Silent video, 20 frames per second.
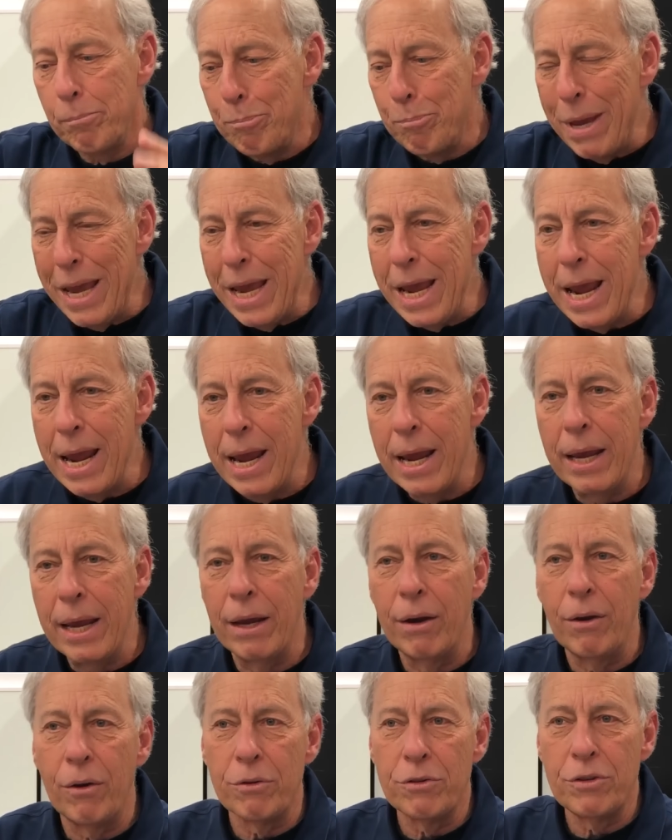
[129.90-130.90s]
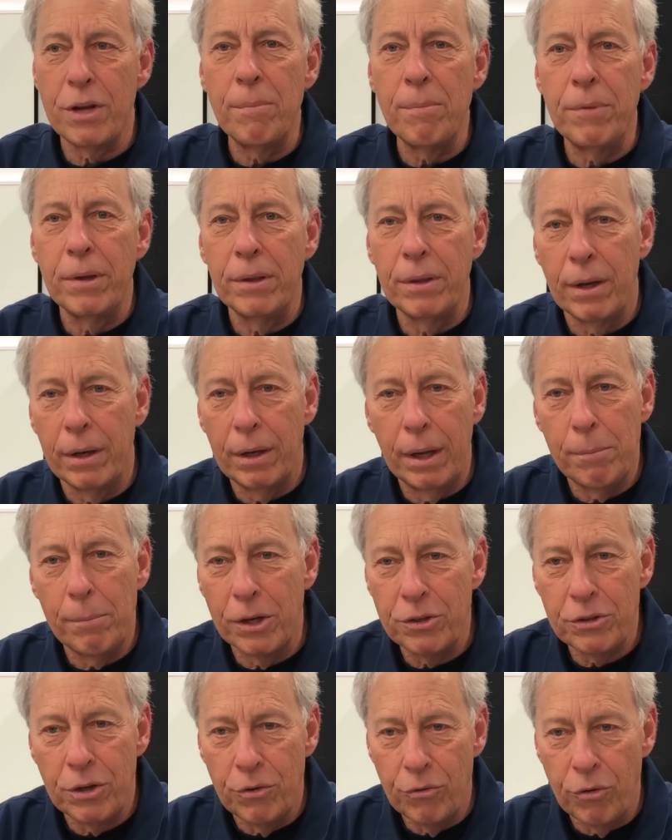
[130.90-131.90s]
being or something that
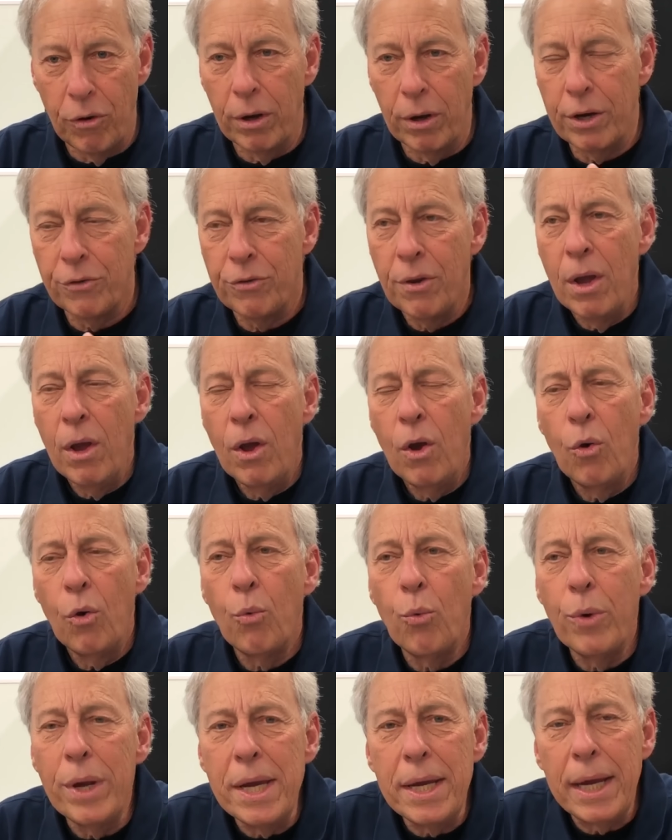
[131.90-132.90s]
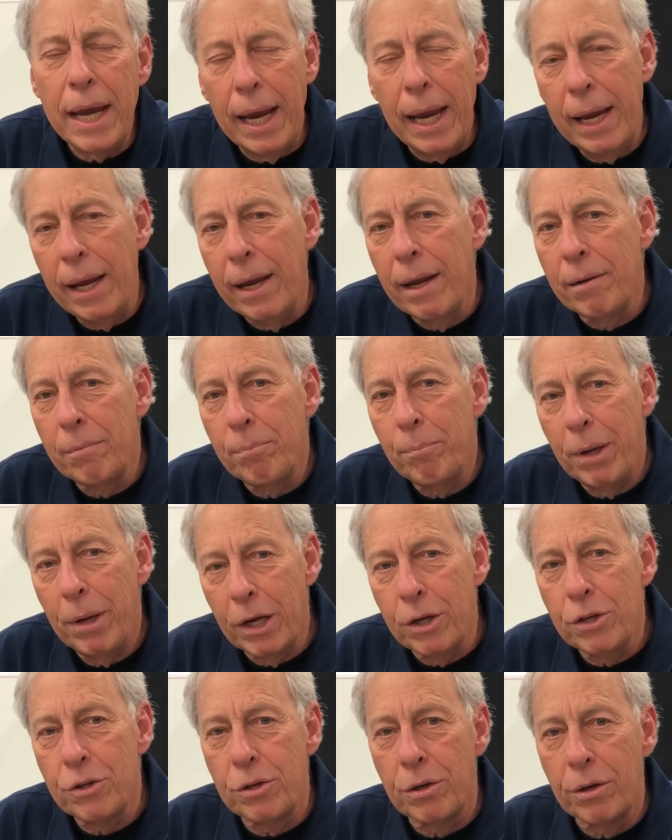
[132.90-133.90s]
must control it. Because we can't
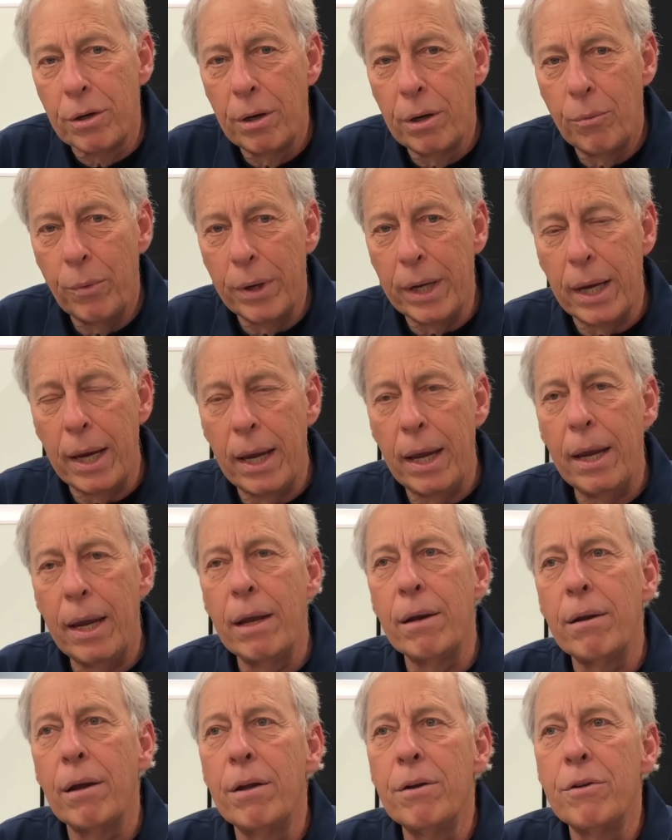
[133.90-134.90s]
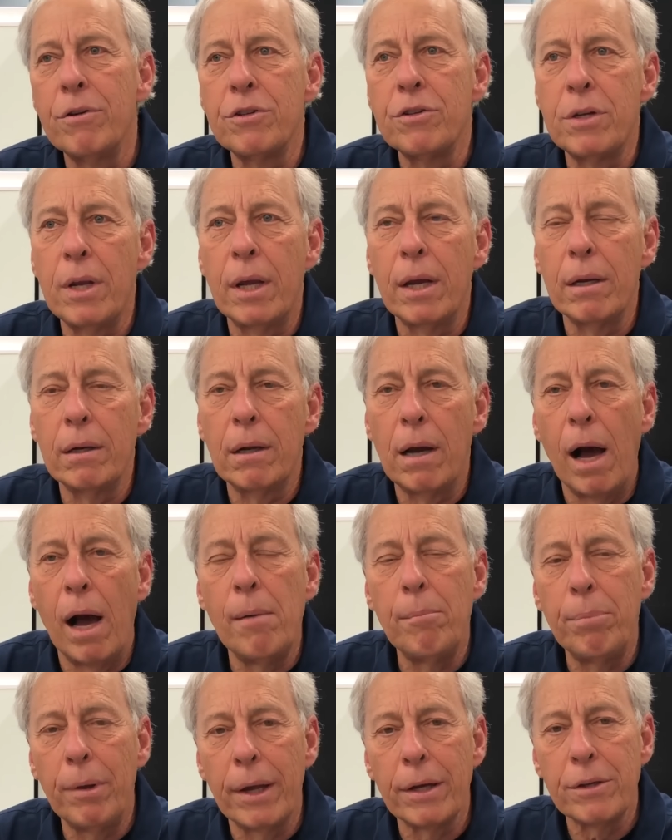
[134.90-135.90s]
picture, we can't understand
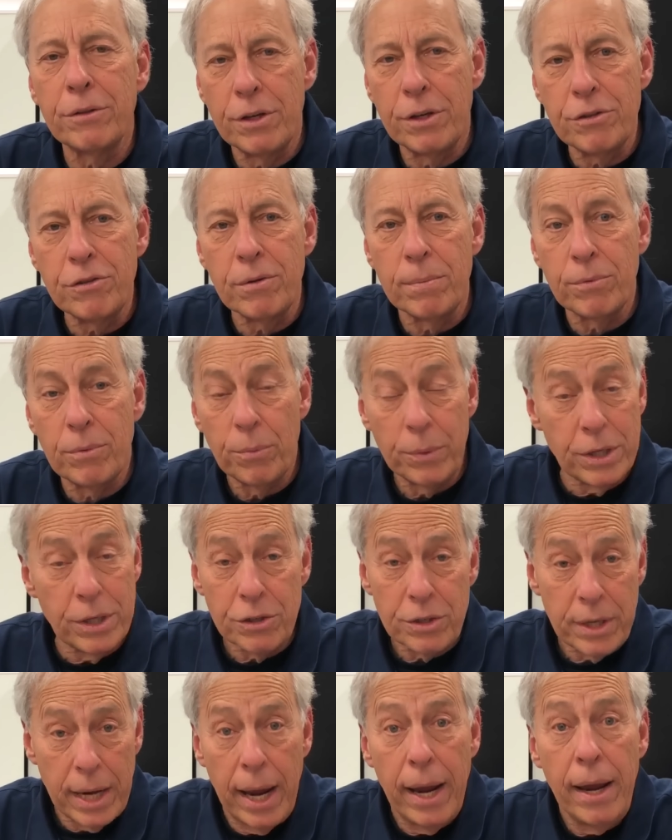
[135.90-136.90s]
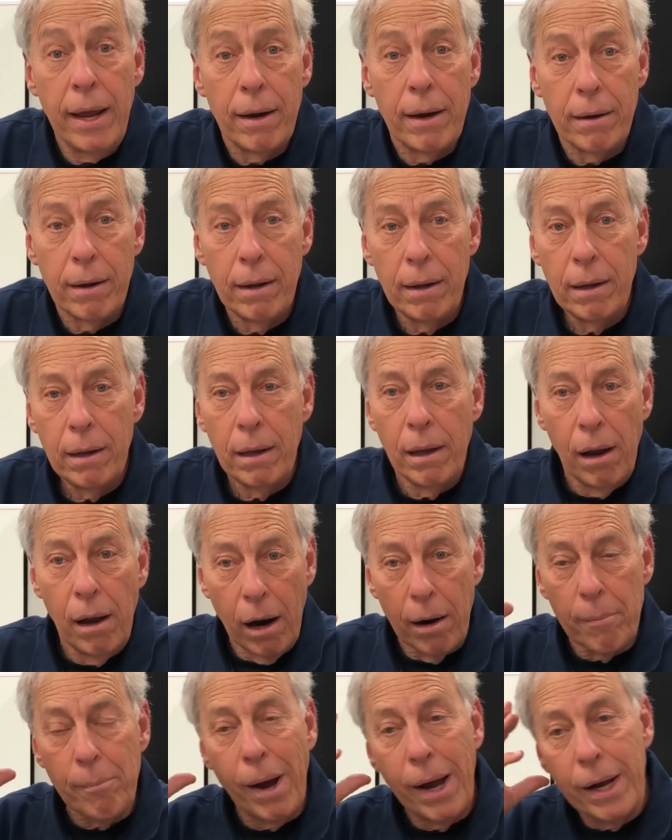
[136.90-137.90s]
complex systems. We just can't.
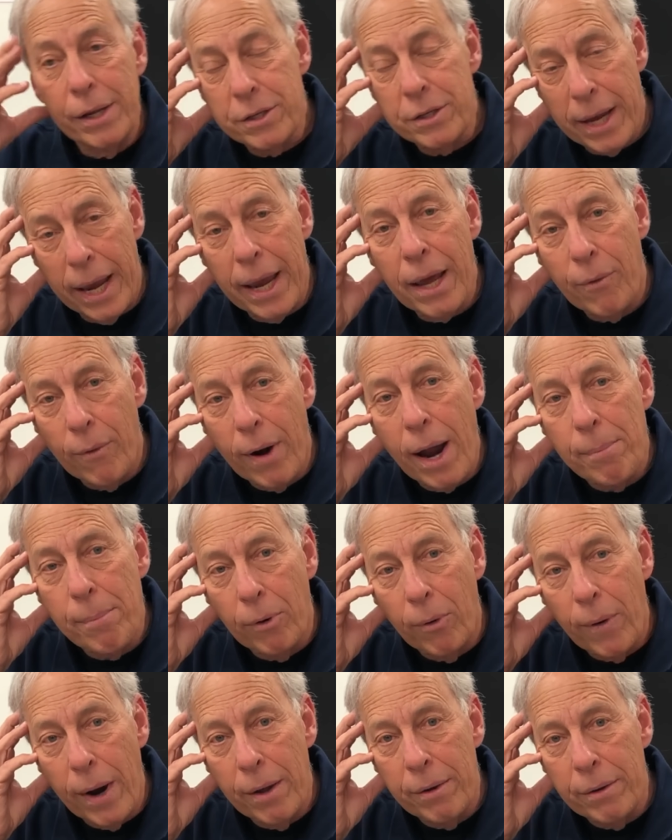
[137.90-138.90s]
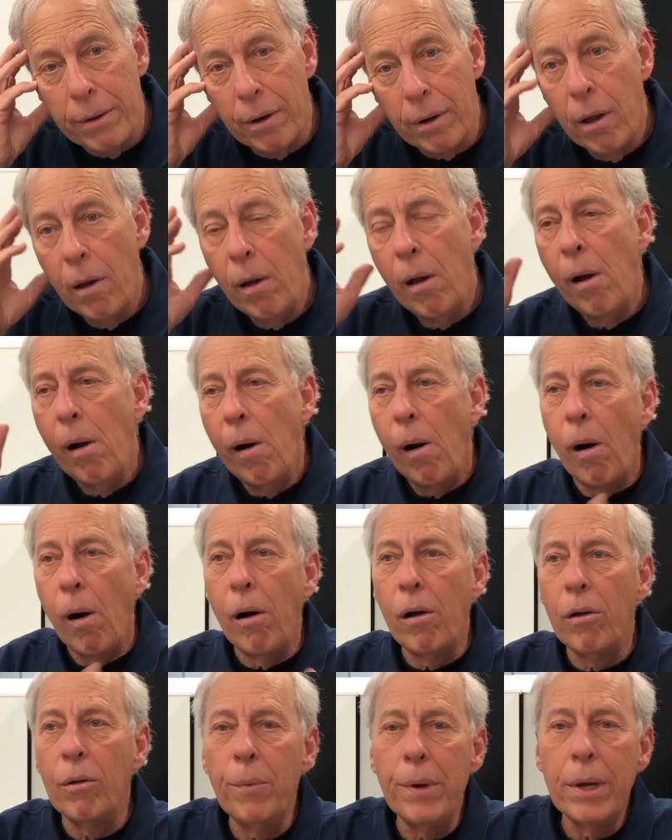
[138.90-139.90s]
Our minds can't wrap around it.
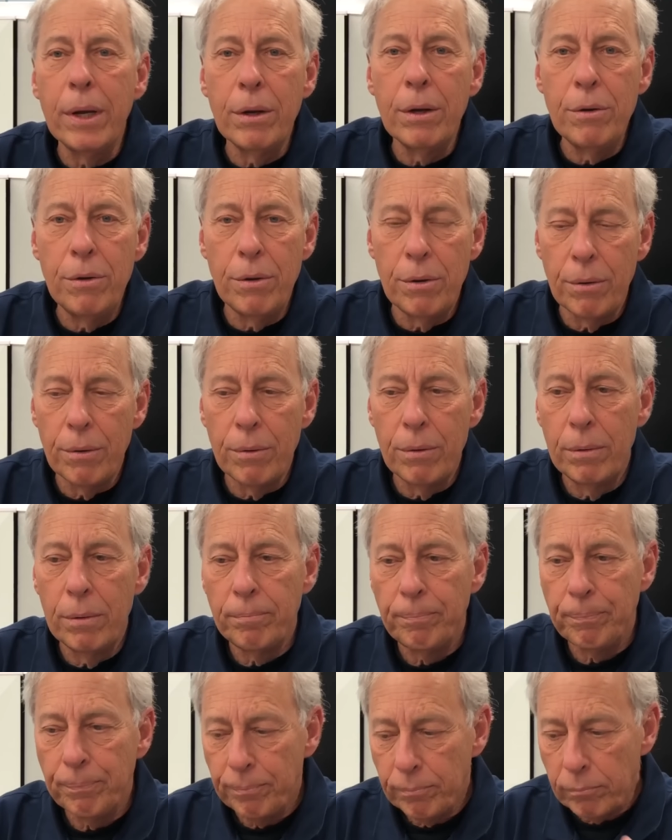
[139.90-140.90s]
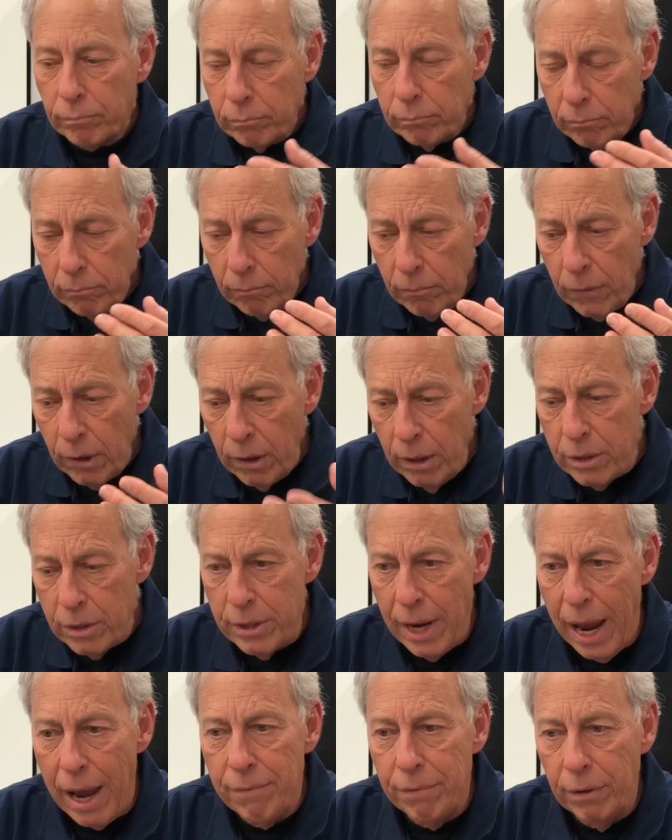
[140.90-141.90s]
All we can do is
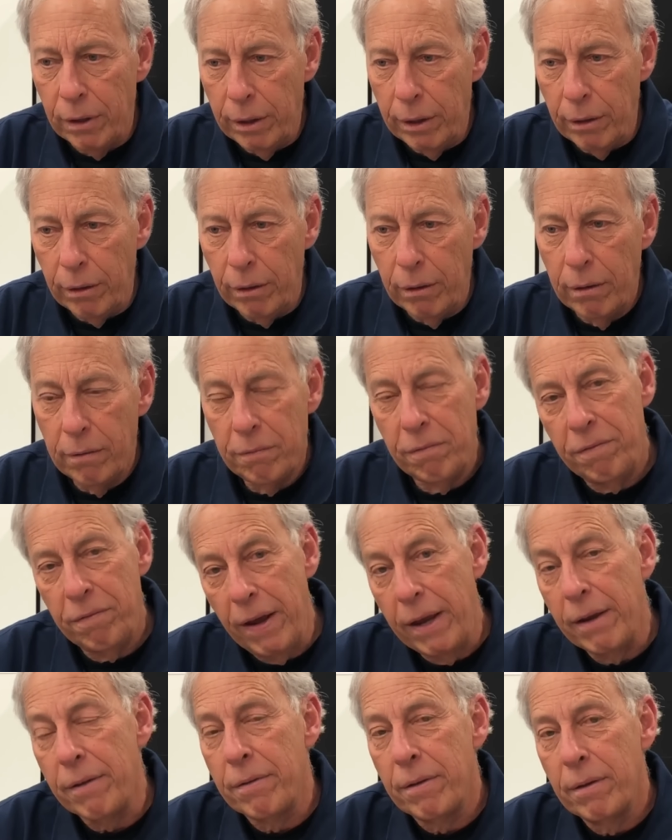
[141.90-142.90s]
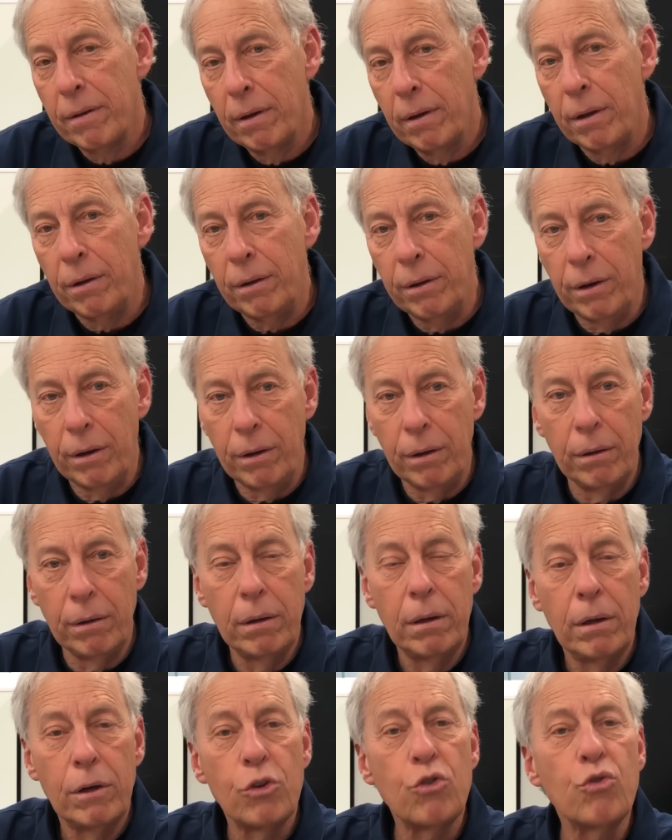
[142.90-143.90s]
have a little faith, a little
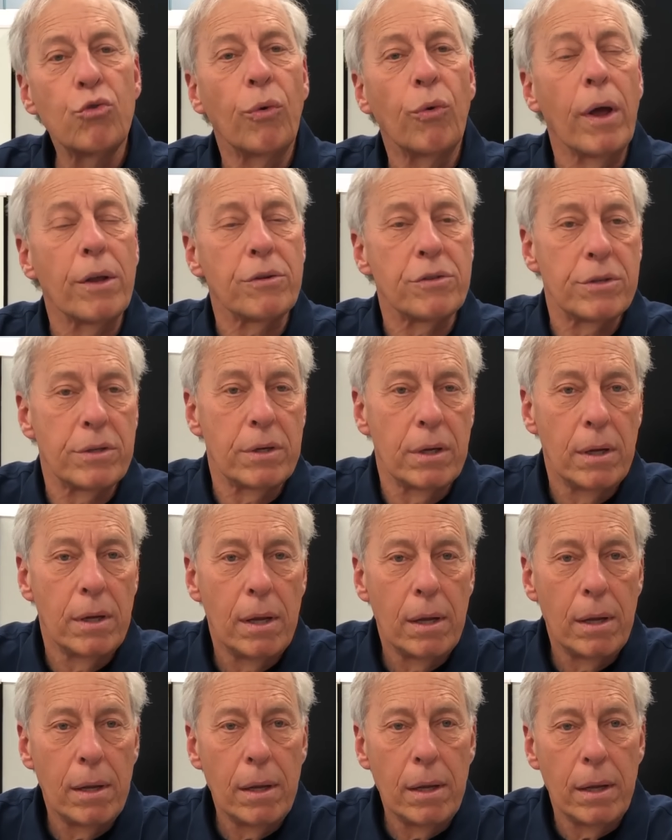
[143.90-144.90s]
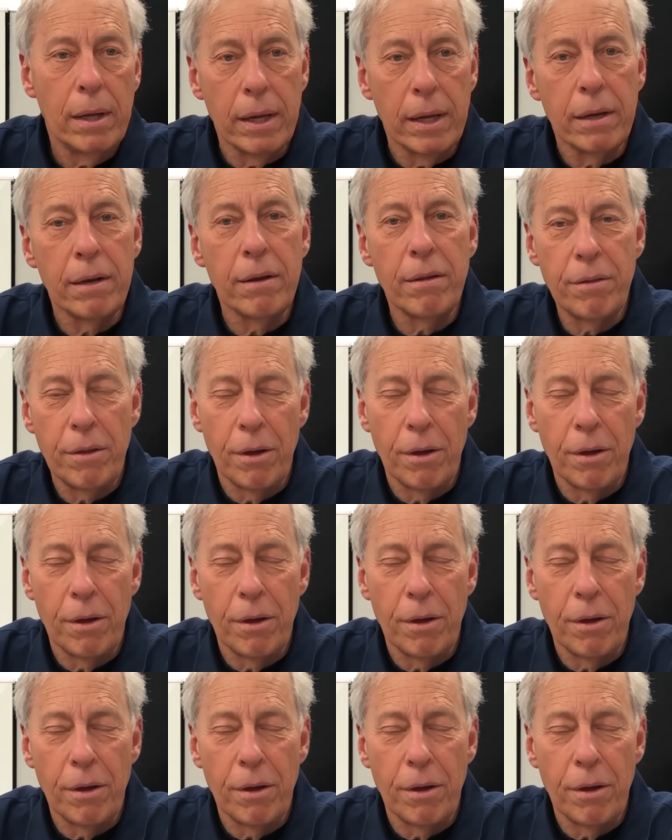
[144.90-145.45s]
trust, in